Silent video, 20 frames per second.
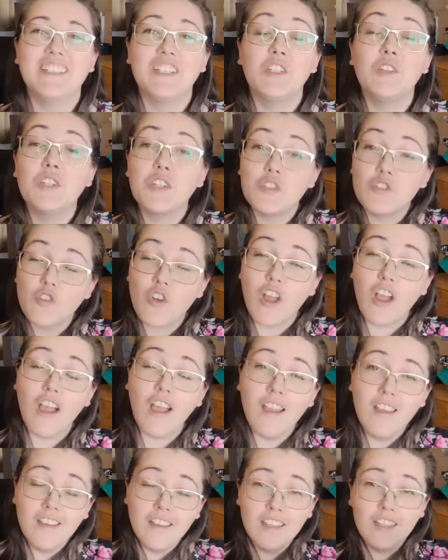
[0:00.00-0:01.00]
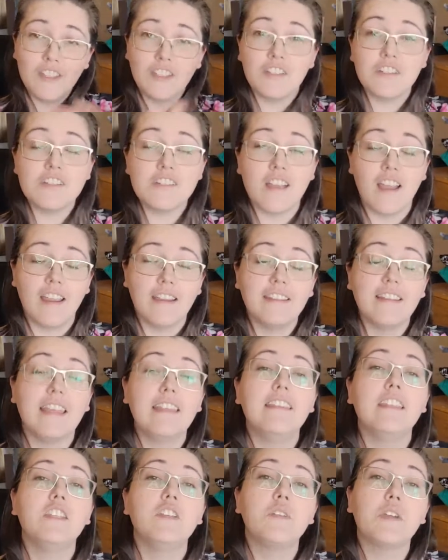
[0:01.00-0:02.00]
You can draw your design,
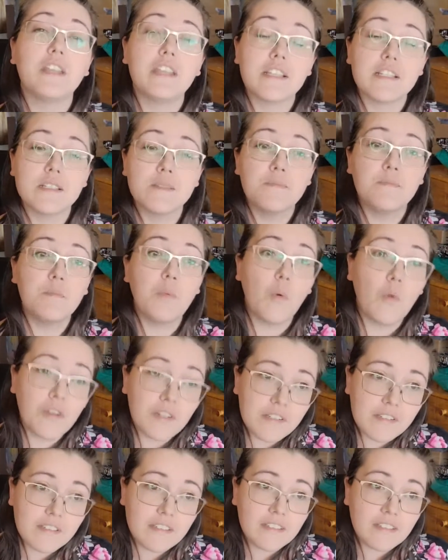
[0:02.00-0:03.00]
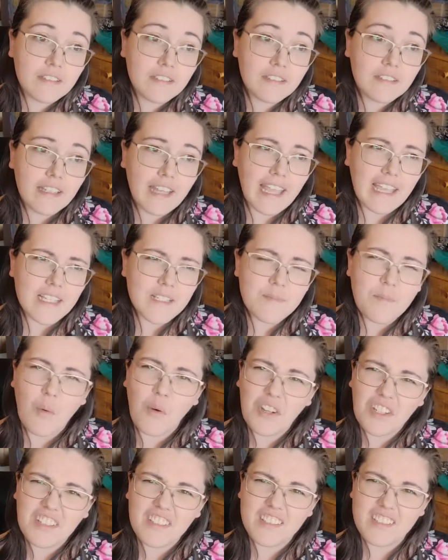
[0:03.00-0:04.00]
and then you can export,
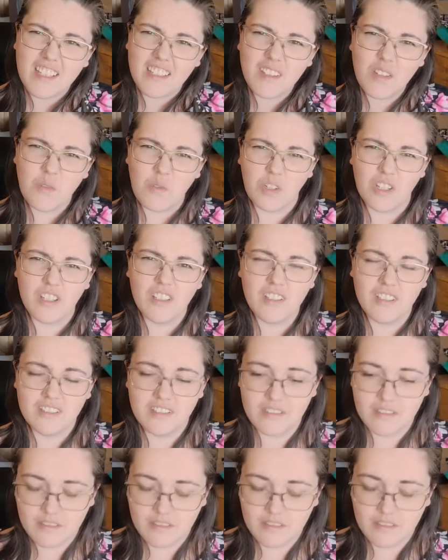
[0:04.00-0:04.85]
is that the word?